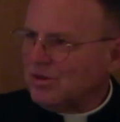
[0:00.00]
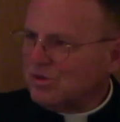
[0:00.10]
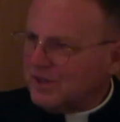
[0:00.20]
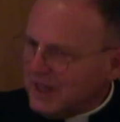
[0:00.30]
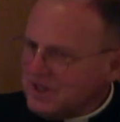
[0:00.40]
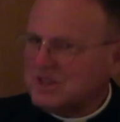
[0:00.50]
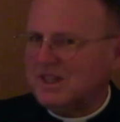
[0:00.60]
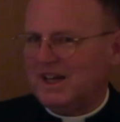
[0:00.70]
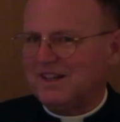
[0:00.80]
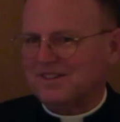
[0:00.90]
do they
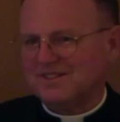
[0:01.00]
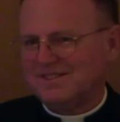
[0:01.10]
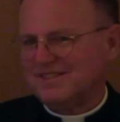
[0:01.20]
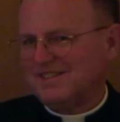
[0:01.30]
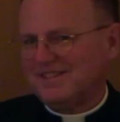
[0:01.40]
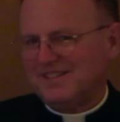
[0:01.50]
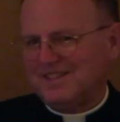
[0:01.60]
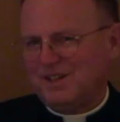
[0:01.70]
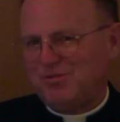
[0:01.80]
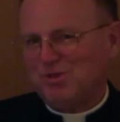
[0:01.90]
stand?
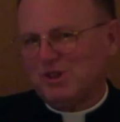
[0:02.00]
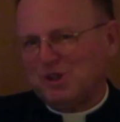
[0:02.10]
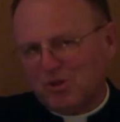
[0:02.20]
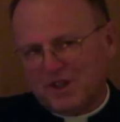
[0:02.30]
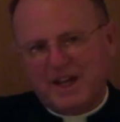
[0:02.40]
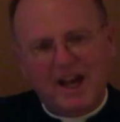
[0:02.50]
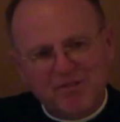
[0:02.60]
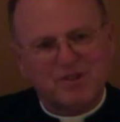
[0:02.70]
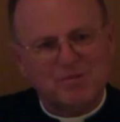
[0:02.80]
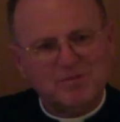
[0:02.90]
If you can go to
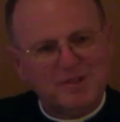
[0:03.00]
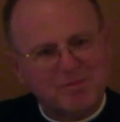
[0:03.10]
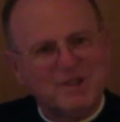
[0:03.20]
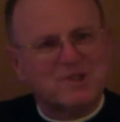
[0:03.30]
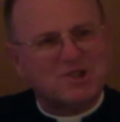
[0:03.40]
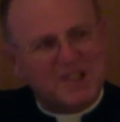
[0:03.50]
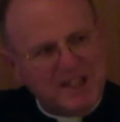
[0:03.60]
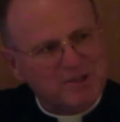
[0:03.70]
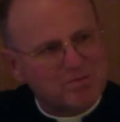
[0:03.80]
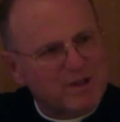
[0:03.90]
heaven and be a
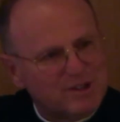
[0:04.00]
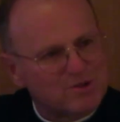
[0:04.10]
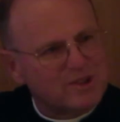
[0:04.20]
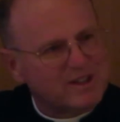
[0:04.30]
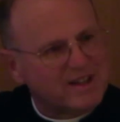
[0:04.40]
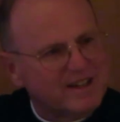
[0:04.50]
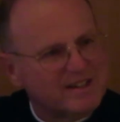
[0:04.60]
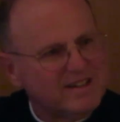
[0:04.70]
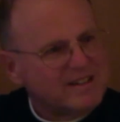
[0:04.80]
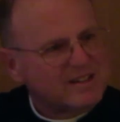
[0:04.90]
saint by doing
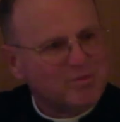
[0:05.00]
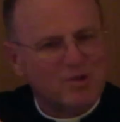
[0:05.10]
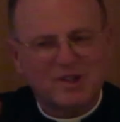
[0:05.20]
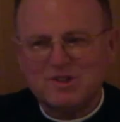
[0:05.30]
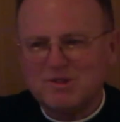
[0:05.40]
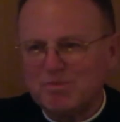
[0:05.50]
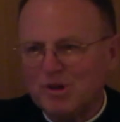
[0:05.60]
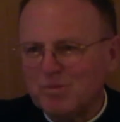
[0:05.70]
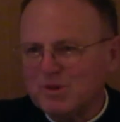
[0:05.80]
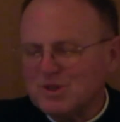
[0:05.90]
that, then what is the
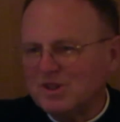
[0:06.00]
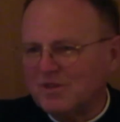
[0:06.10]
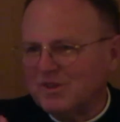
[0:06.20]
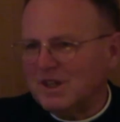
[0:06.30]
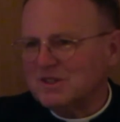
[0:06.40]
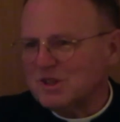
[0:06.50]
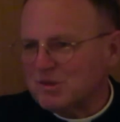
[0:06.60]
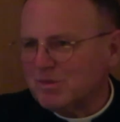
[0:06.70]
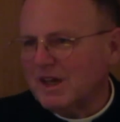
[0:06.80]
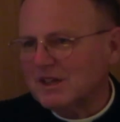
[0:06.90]
purpose of the
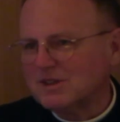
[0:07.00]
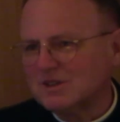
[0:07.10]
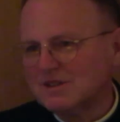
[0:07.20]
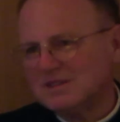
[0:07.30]
SSPX?